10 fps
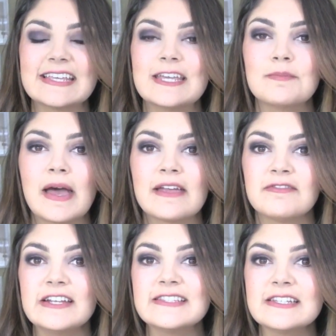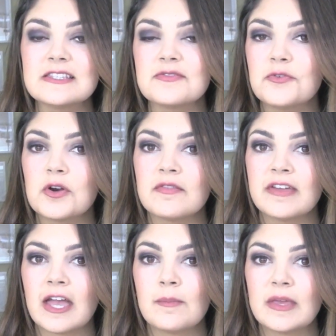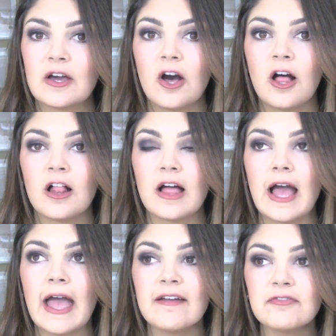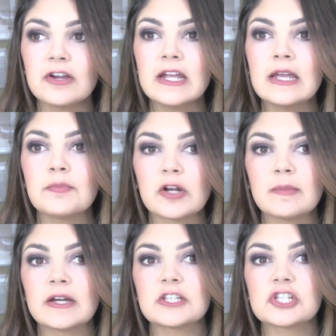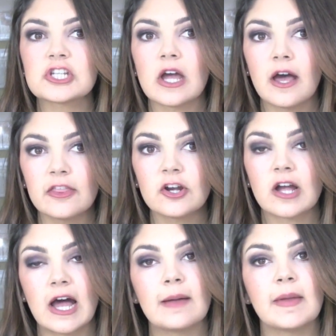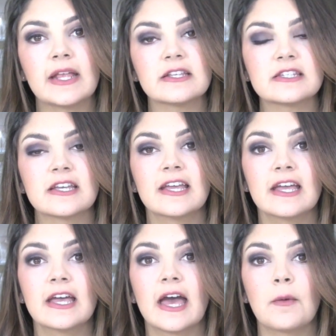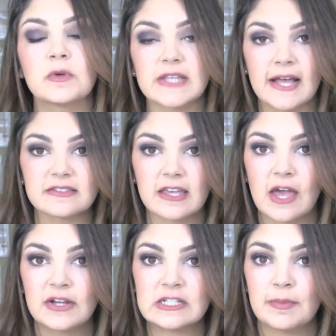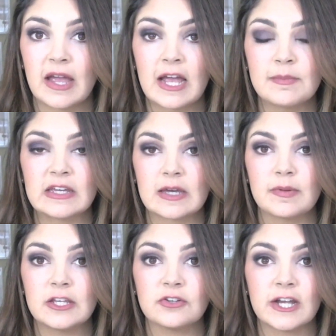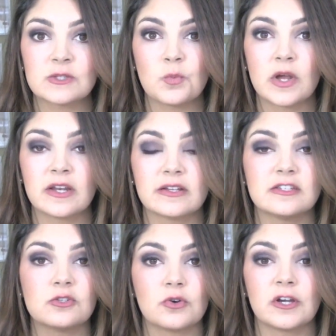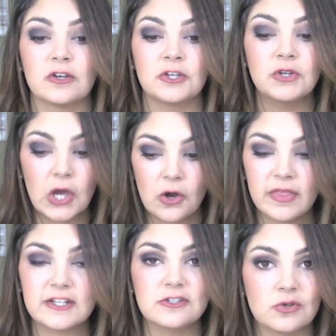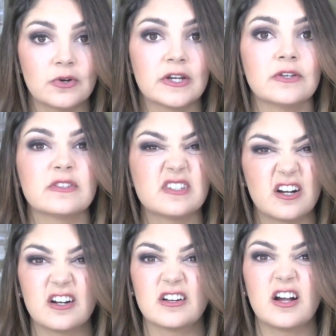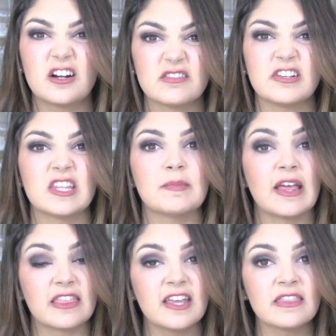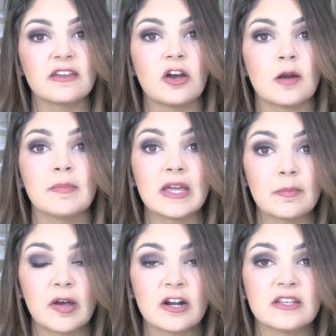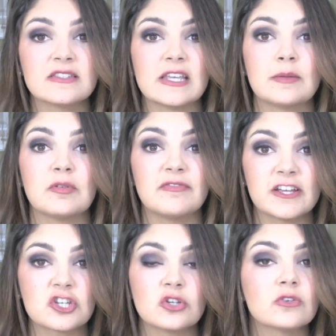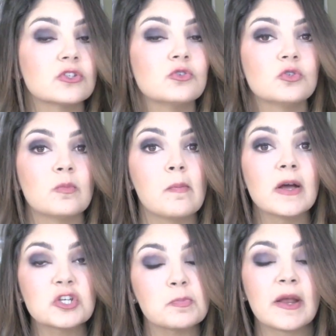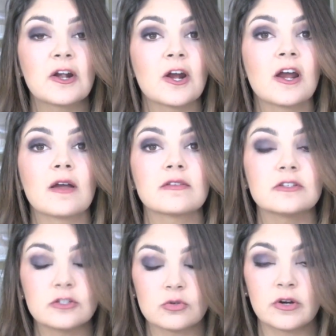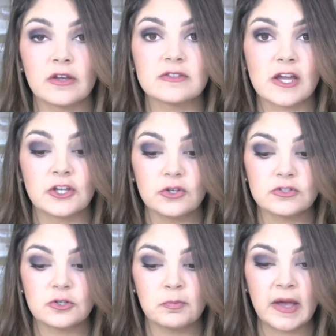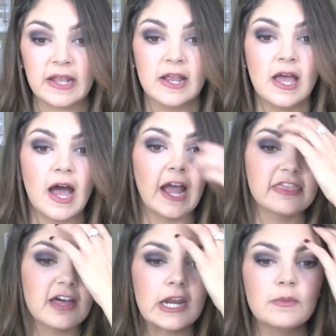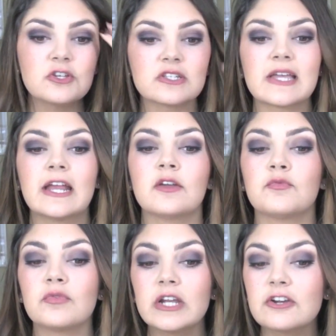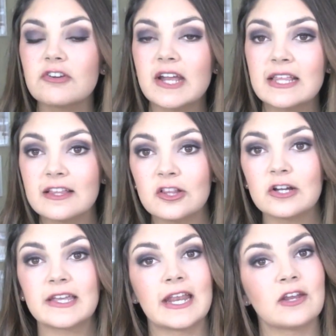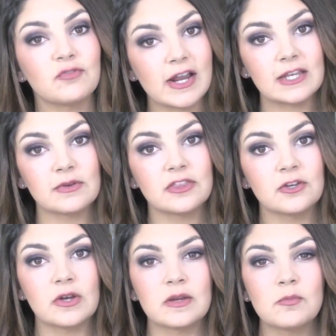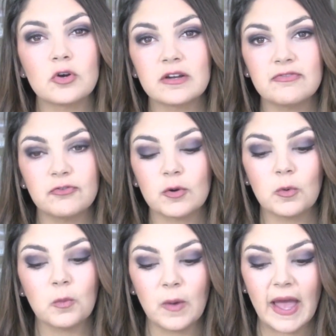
in my recent Sephora VIB haul, every pretty much other comment was asking how I did my eye makeup and you guys wanted a tutorial. You know that tutorials aren't, aren't really my thing. There are makeup artists and professionals who do much better tutorials on YouTube, but I thought I would just kind of recreate the look getting ready with you in a more informal